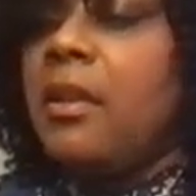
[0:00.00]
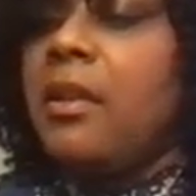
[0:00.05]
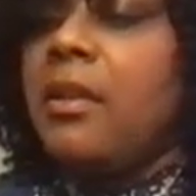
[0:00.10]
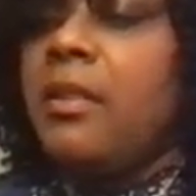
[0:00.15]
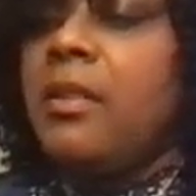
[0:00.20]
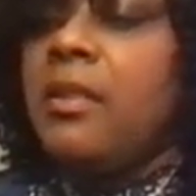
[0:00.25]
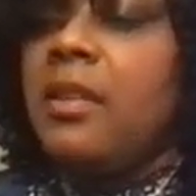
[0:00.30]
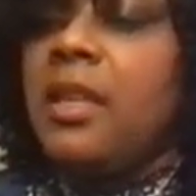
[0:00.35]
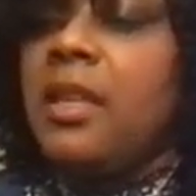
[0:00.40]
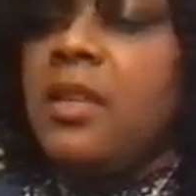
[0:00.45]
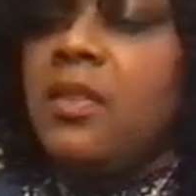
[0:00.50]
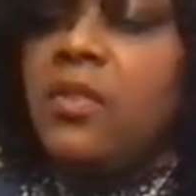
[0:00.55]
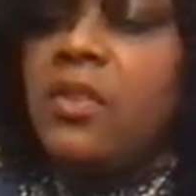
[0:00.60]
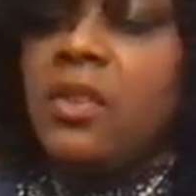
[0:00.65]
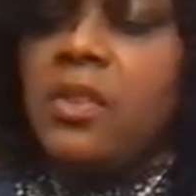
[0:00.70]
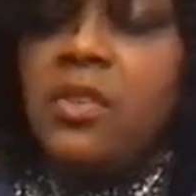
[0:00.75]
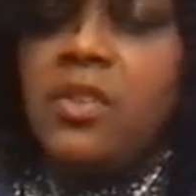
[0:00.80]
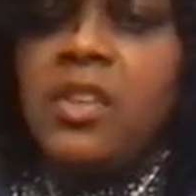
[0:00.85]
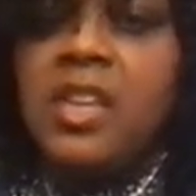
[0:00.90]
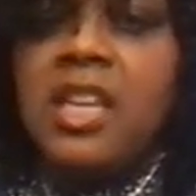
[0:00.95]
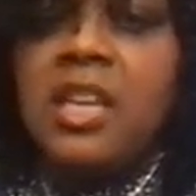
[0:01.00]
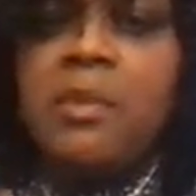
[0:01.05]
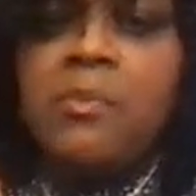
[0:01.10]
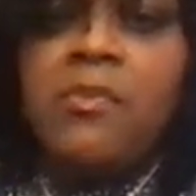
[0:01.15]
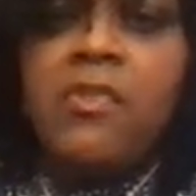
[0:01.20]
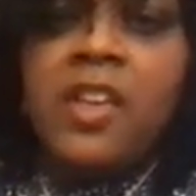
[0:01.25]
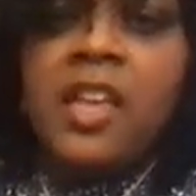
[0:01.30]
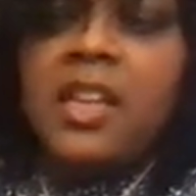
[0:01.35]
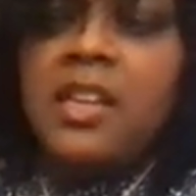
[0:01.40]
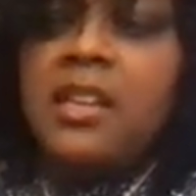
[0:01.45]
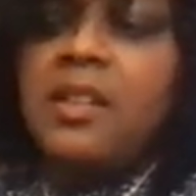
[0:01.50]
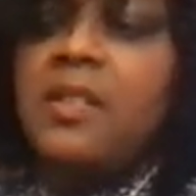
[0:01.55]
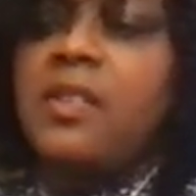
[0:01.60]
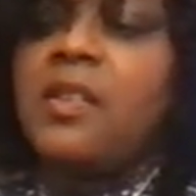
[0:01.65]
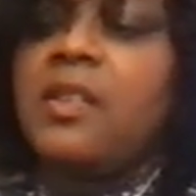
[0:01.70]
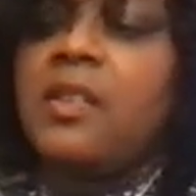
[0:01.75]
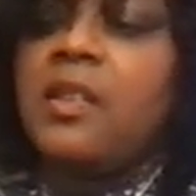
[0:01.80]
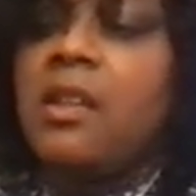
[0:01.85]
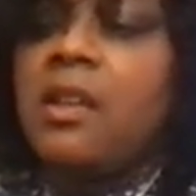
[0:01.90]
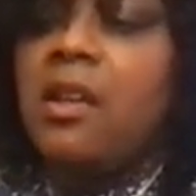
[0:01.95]
these steam
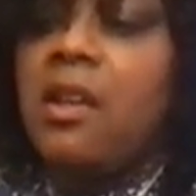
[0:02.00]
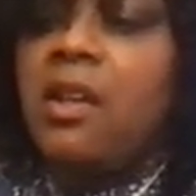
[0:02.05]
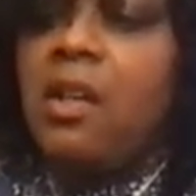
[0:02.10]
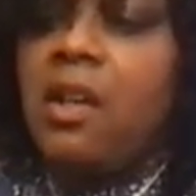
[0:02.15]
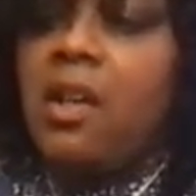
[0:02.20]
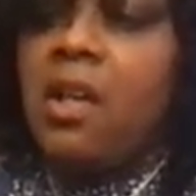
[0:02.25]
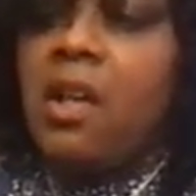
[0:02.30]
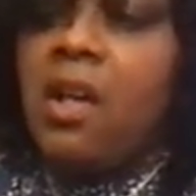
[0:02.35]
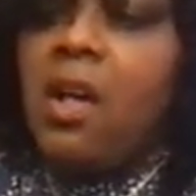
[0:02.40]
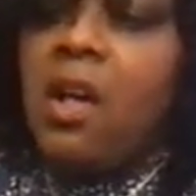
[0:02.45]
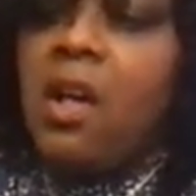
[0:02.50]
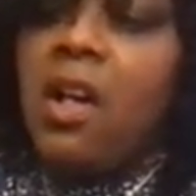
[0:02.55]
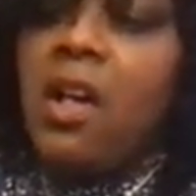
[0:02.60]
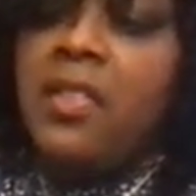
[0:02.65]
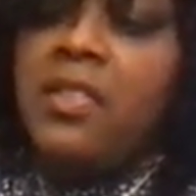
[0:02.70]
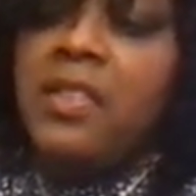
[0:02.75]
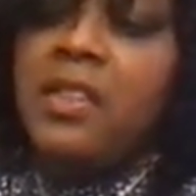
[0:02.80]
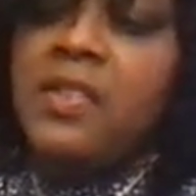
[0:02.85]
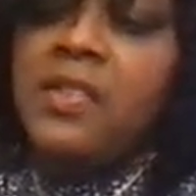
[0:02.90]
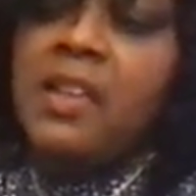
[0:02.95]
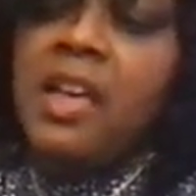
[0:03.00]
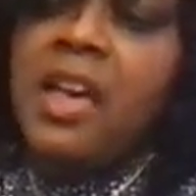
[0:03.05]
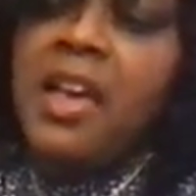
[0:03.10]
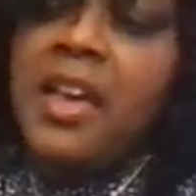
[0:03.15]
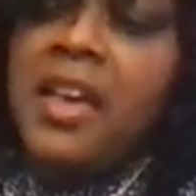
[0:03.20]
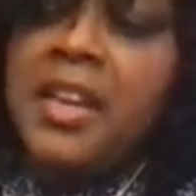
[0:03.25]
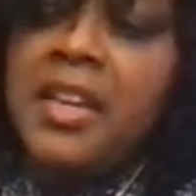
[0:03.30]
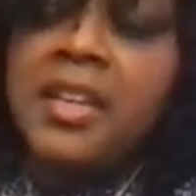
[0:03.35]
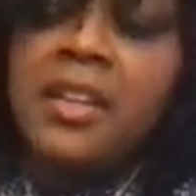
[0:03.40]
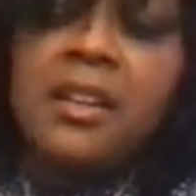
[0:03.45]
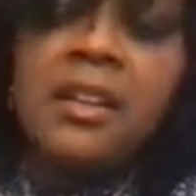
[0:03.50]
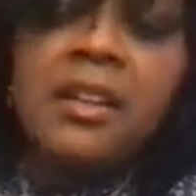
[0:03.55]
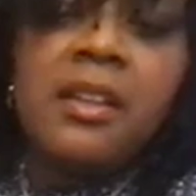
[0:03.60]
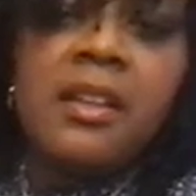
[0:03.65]
vents on the side,